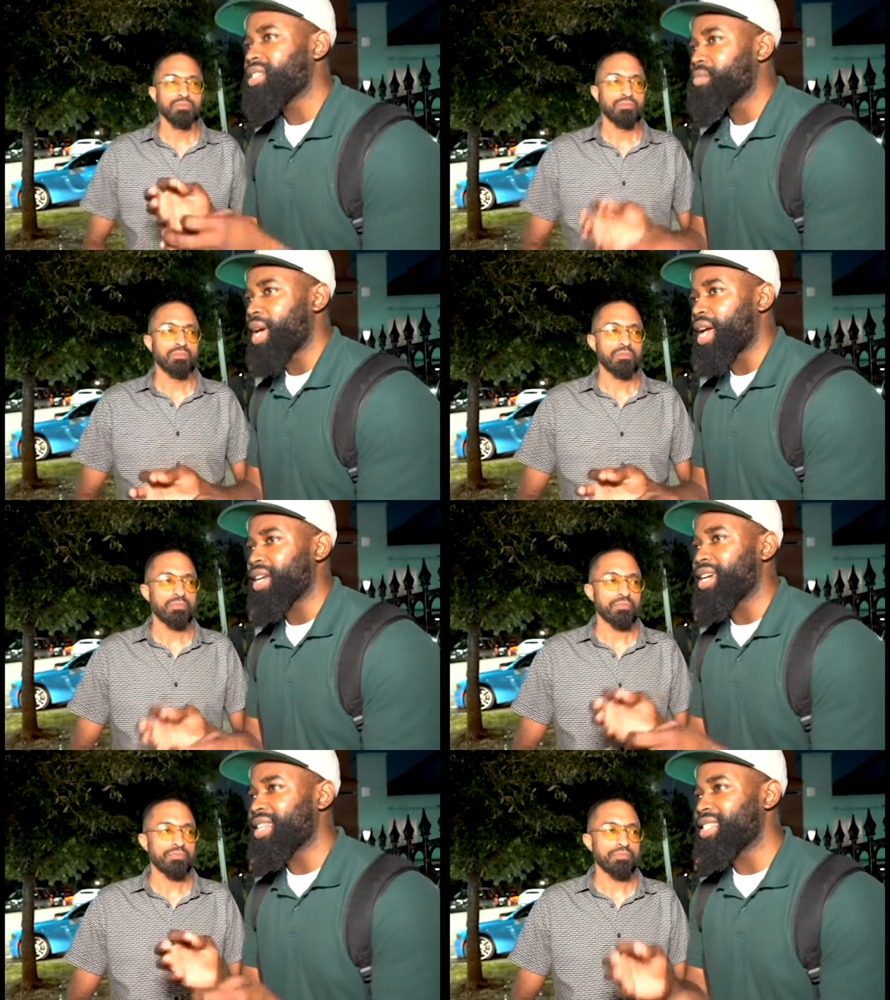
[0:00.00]

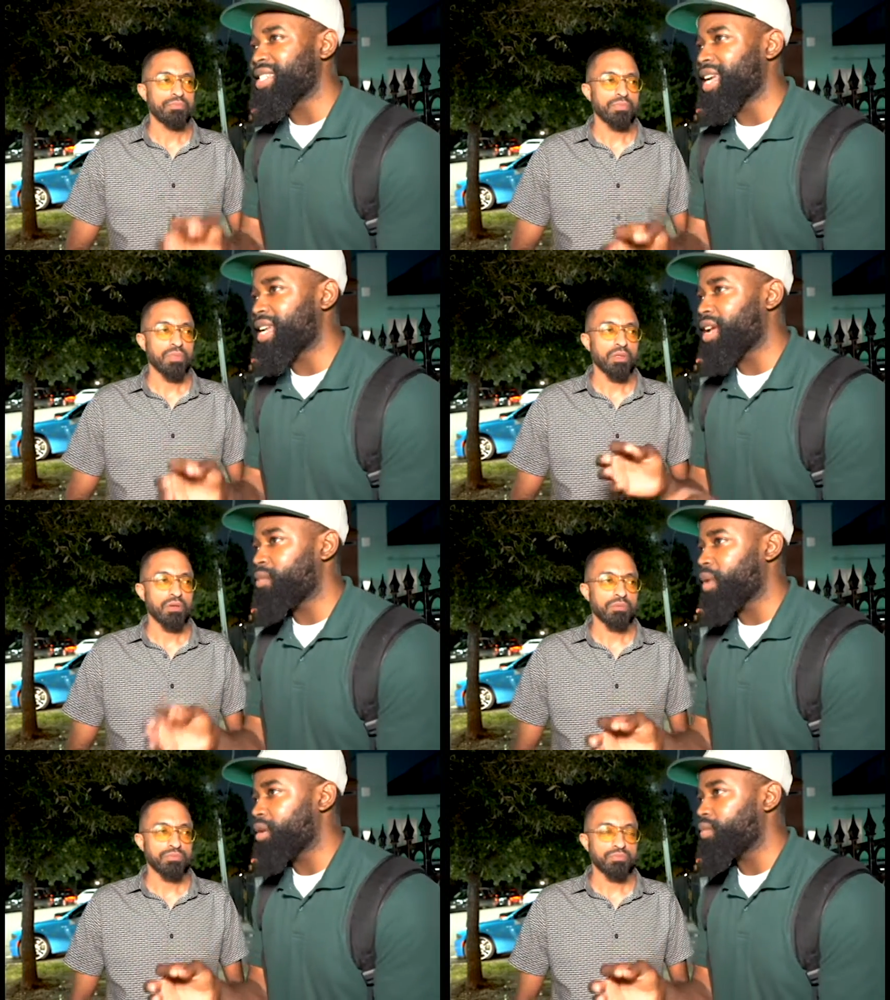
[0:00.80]
Speaker 1: somebody understand
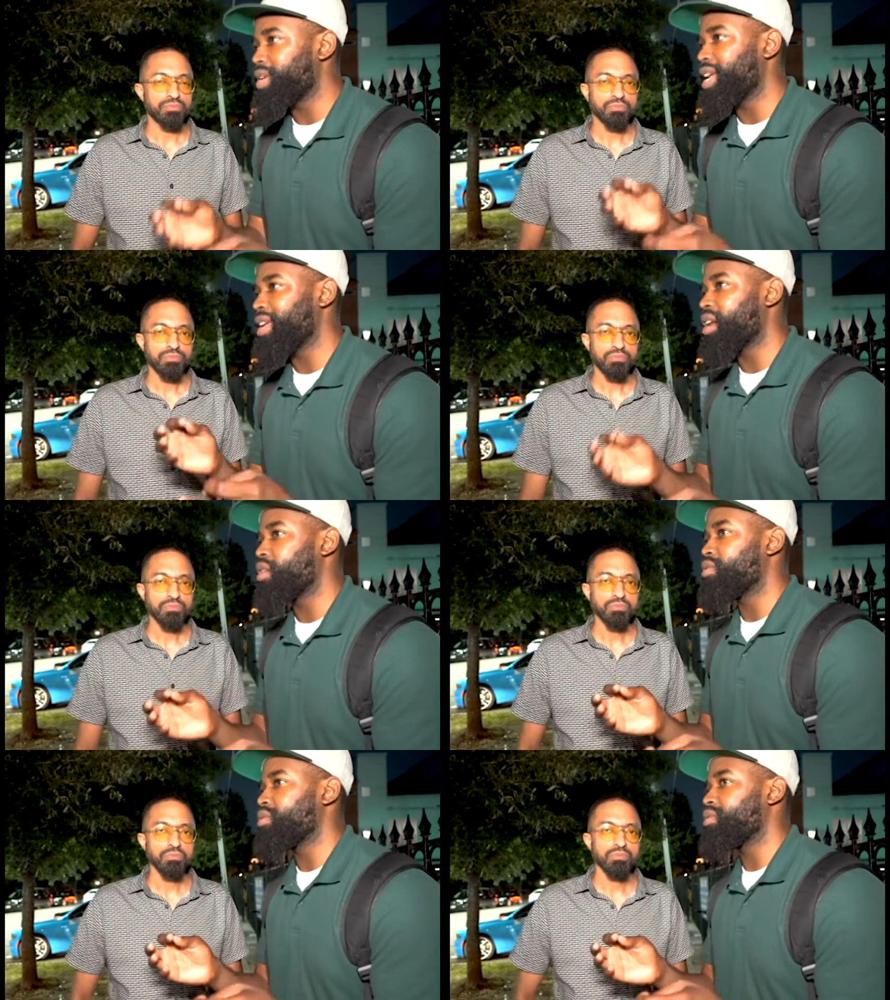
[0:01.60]
their work when they
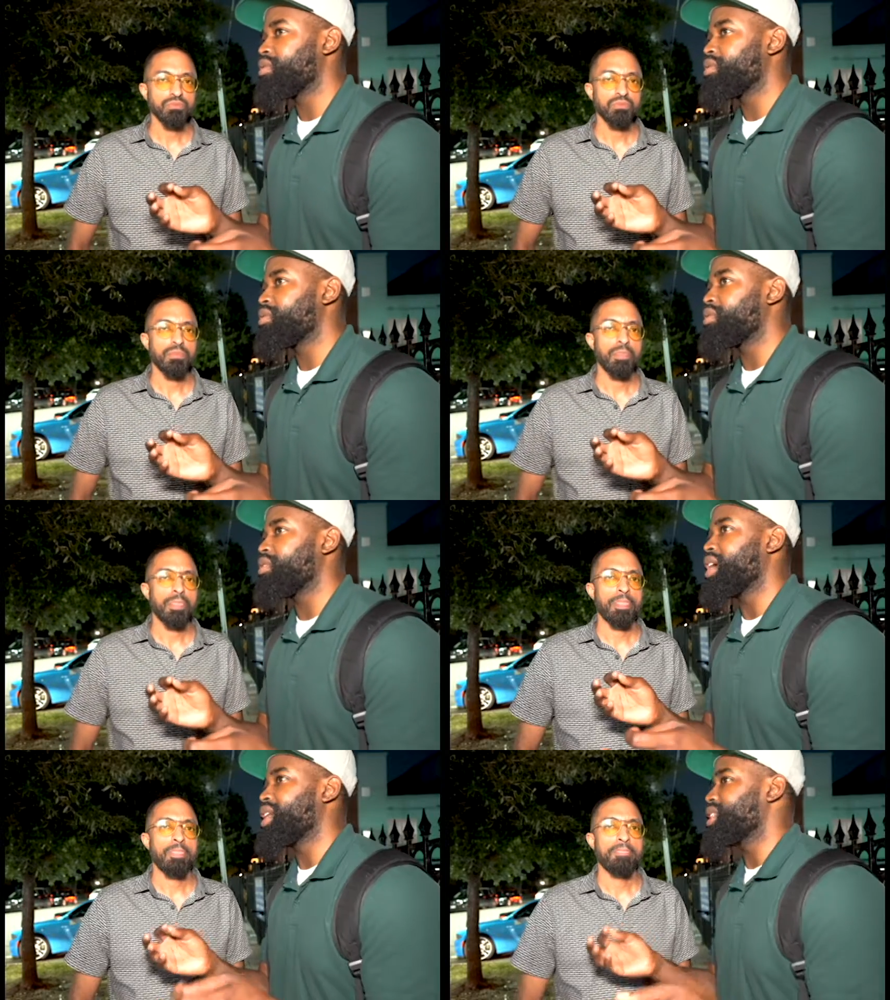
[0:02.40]
don't
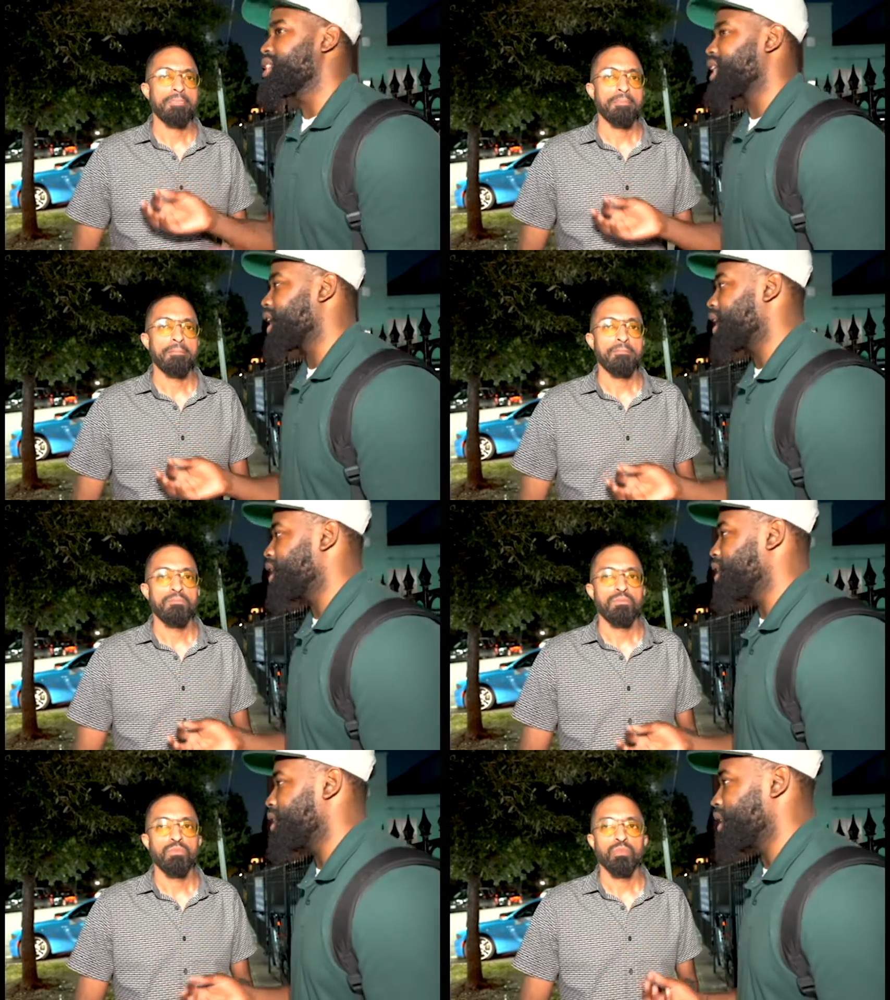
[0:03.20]

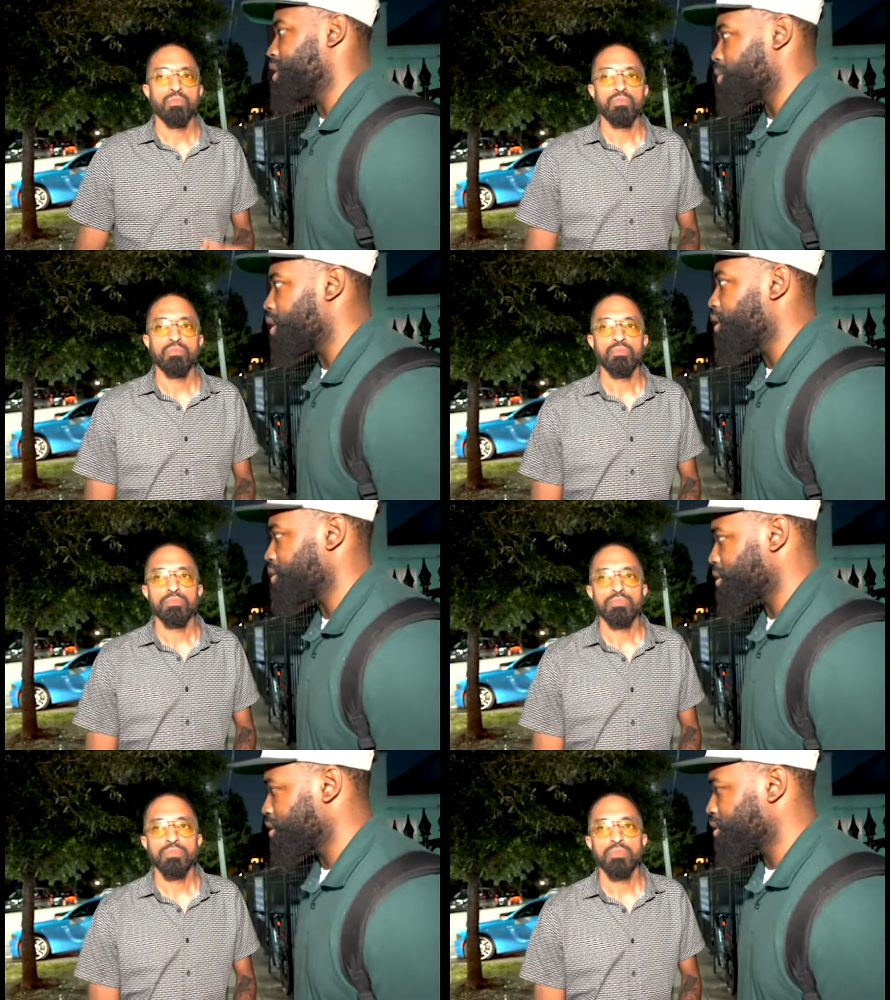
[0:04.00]
understand their
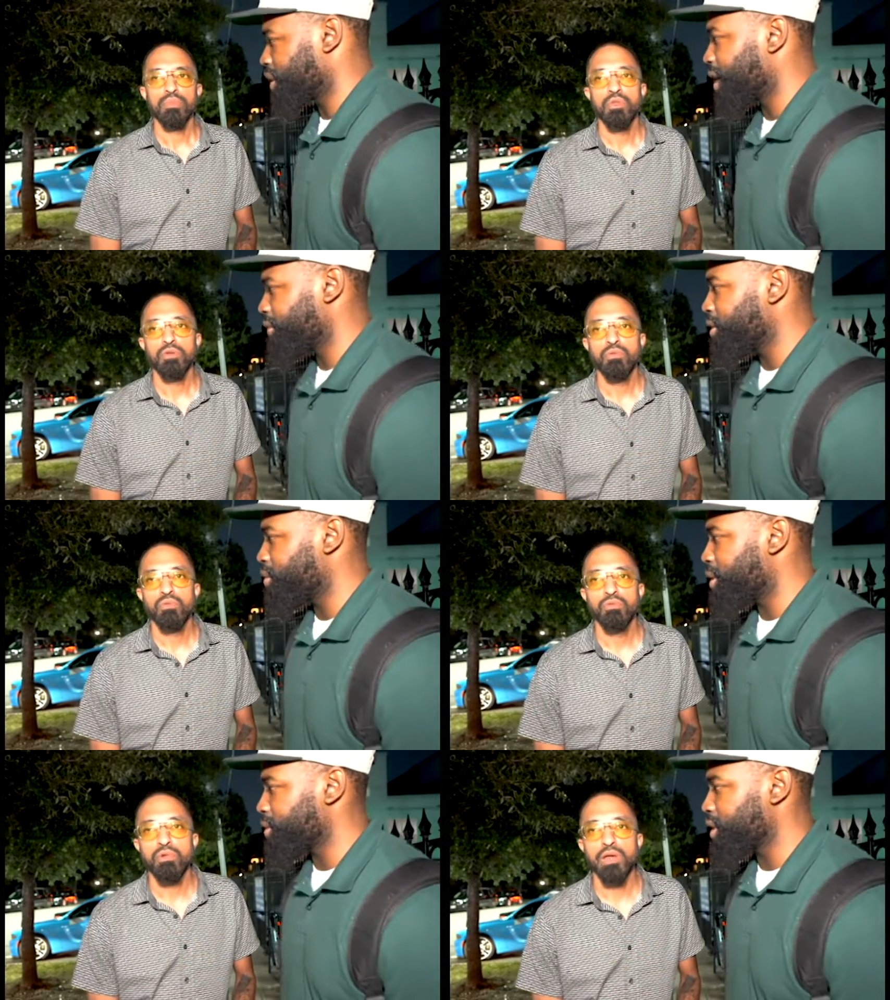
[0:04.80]
work. You kind of
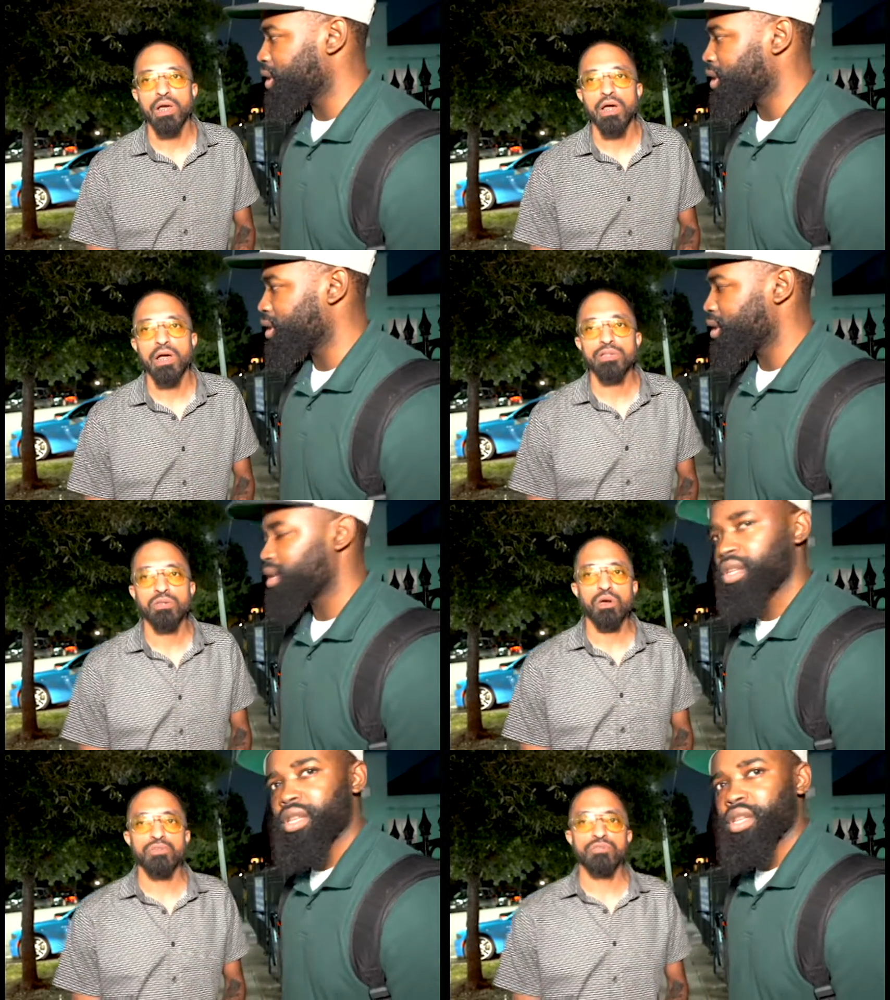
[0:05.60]
feel what I'm well, saying? Well,
Speaker 2: I, I
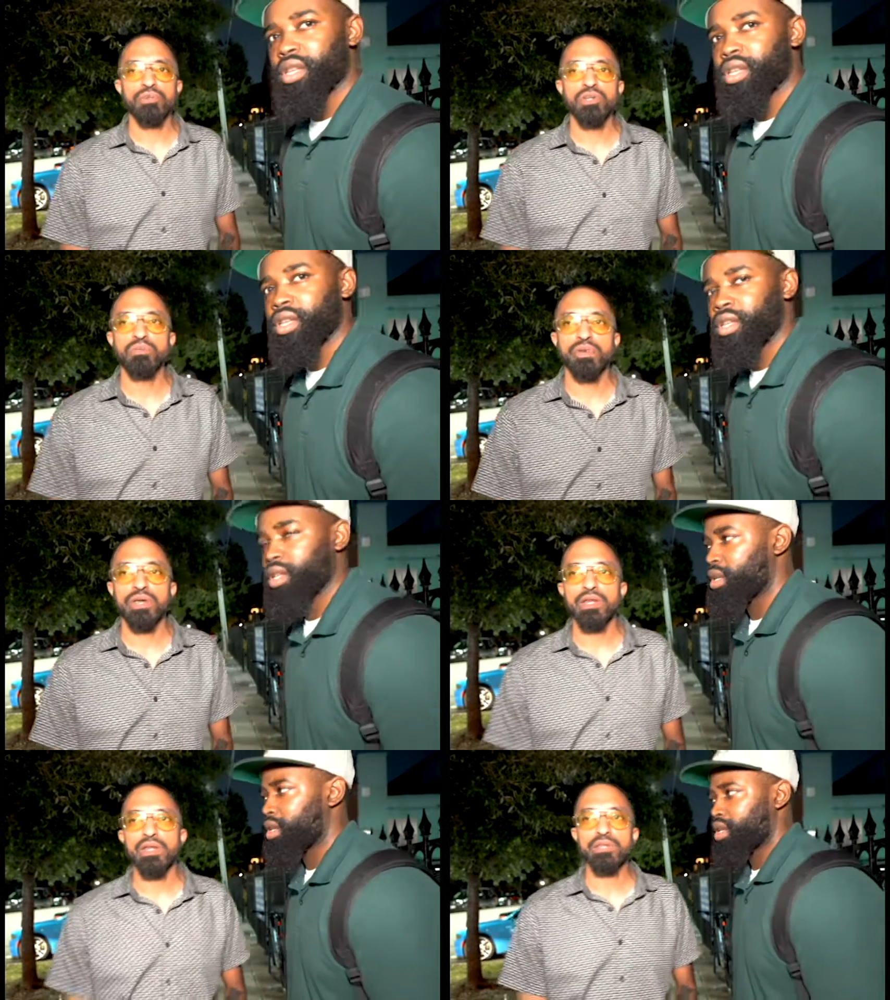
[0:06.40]
start from this,
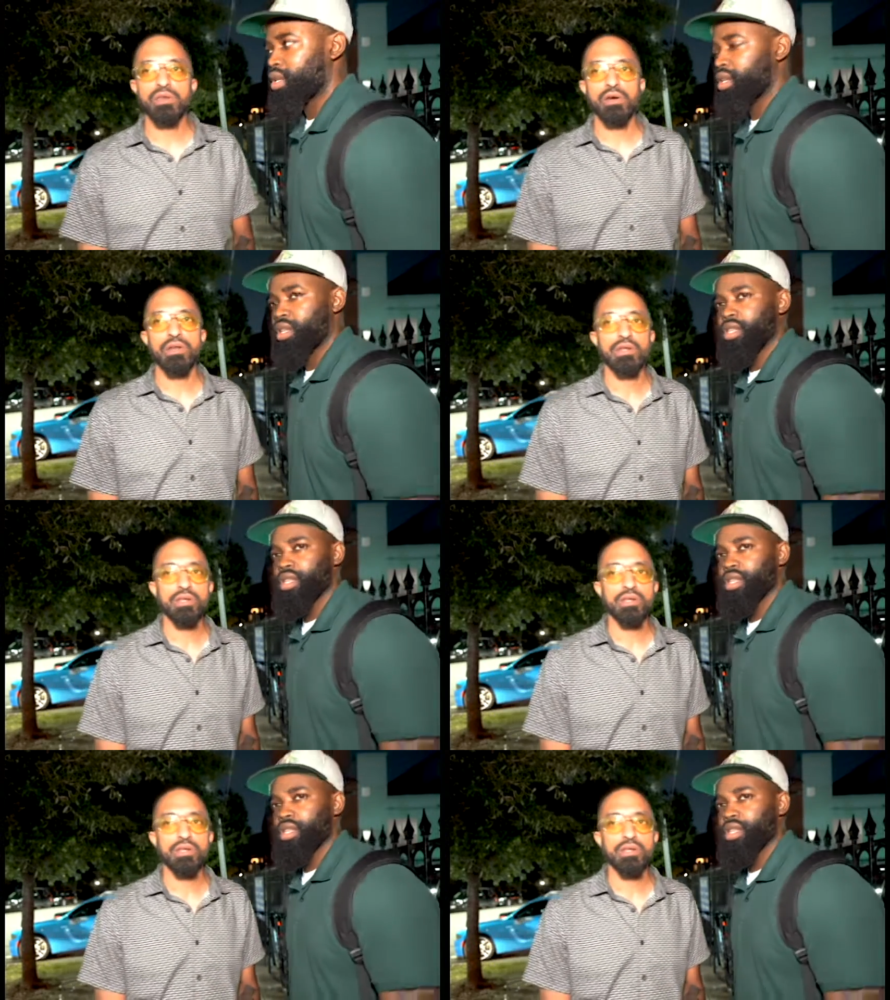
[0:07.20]
man. I started